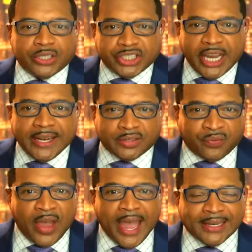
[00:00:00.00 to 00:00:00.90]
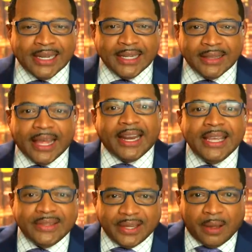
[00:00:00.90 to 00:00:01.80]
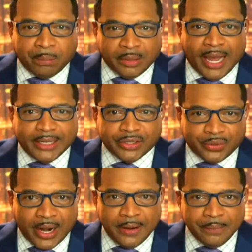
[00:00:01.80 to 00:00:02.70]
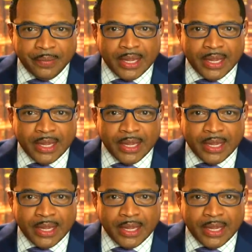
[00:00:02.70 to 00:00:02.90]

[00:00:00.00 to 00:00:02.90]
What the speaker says: to change the fact that he's in compliance, right?